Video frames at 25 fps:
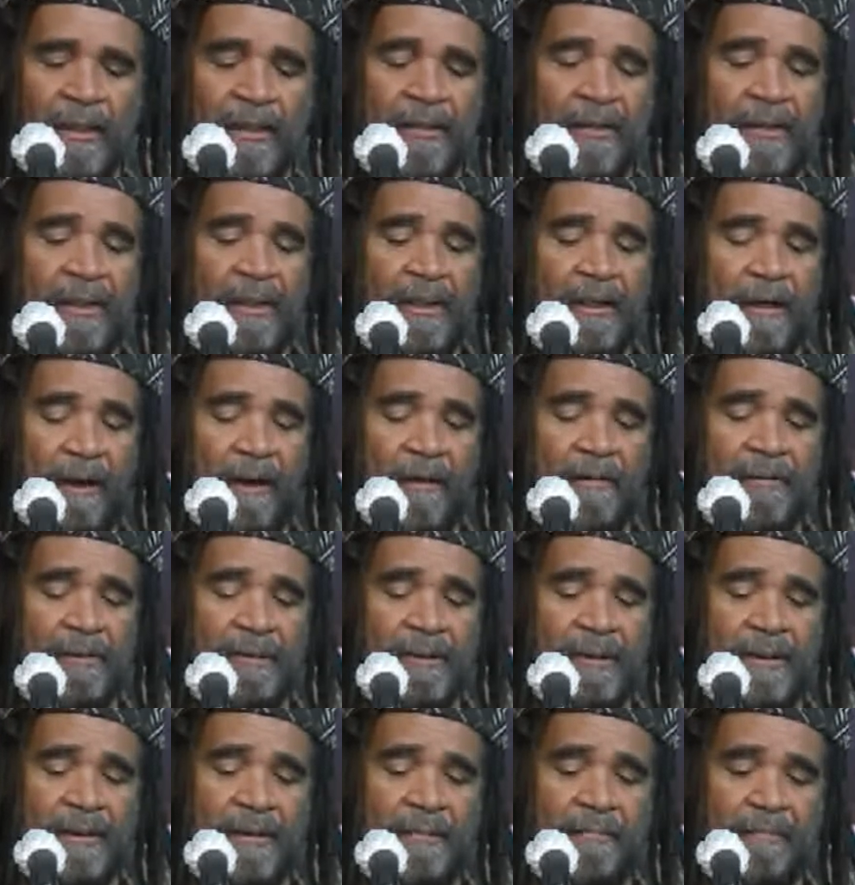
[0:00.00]
You can
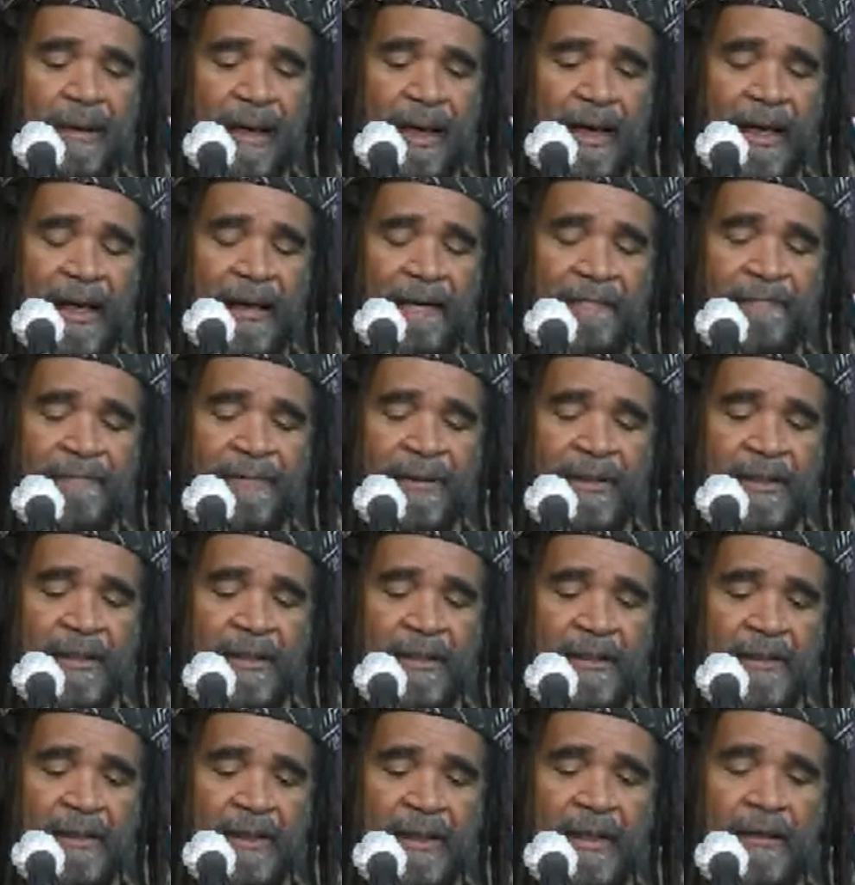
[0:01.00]
also combine
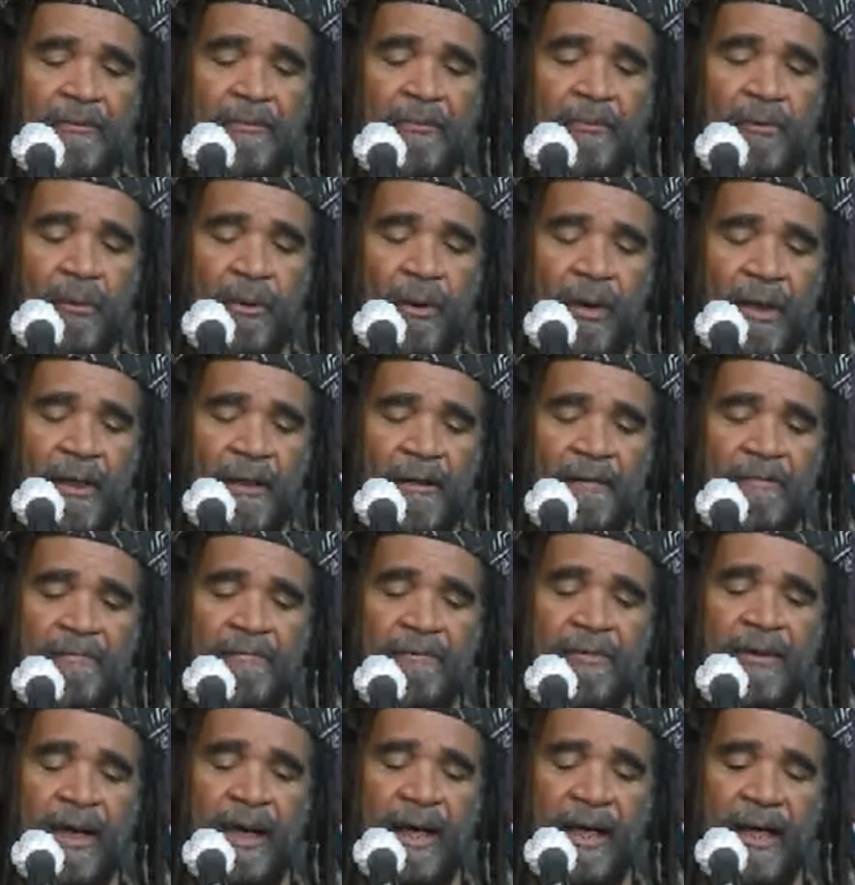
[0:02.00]
vinegar and water
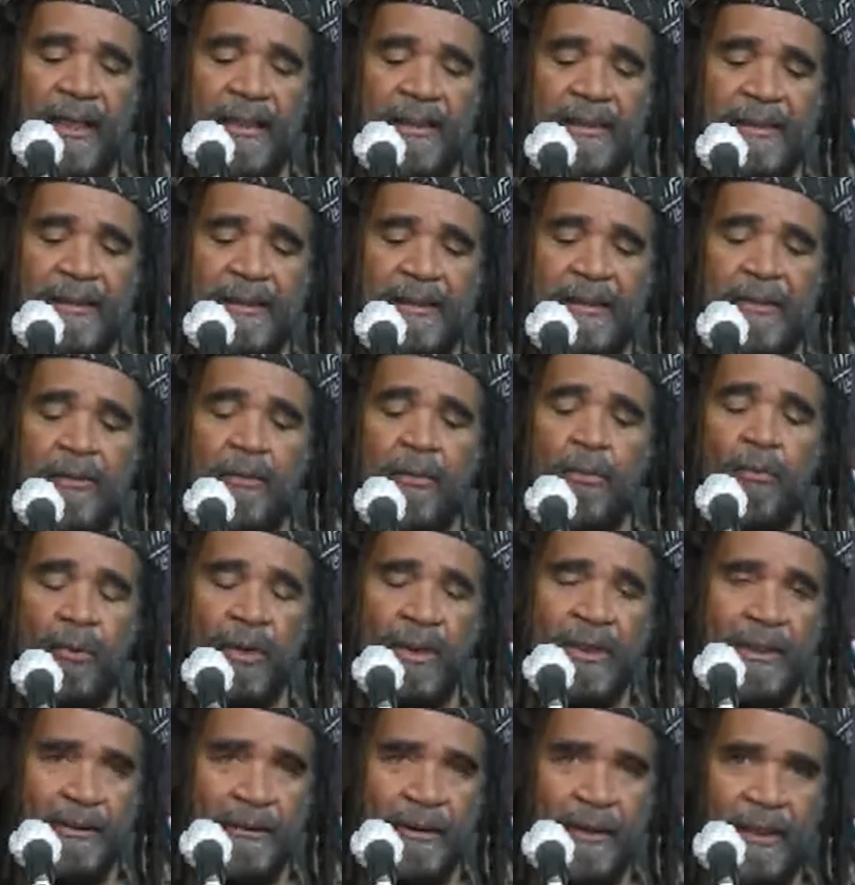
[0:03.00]
for excellent
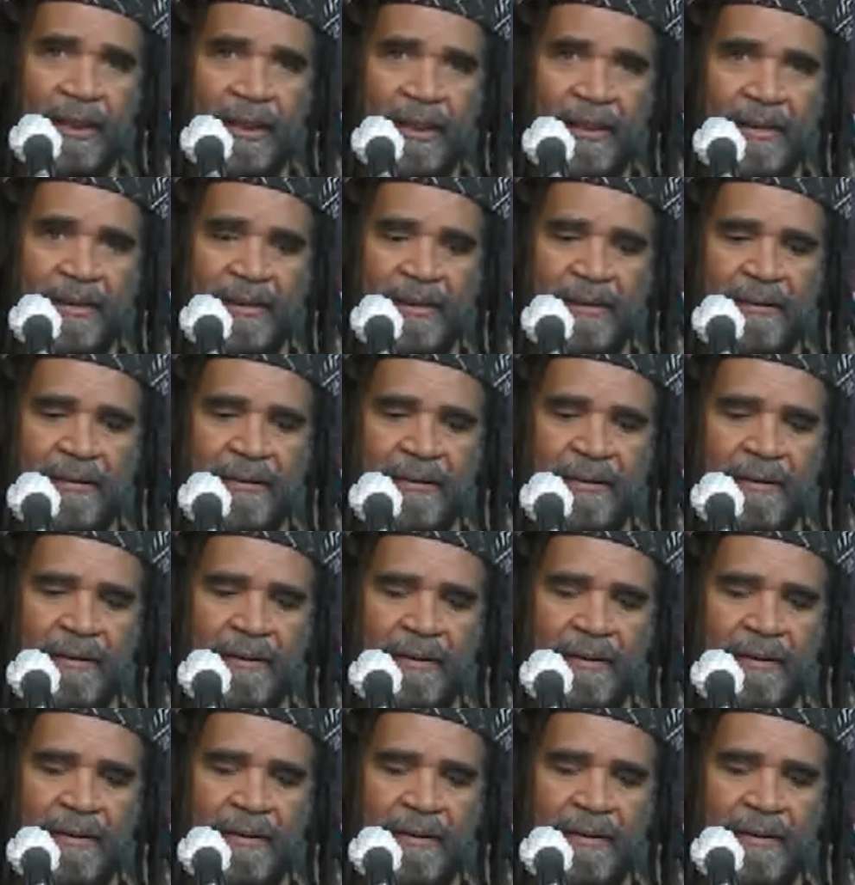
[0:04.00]
window cleanser,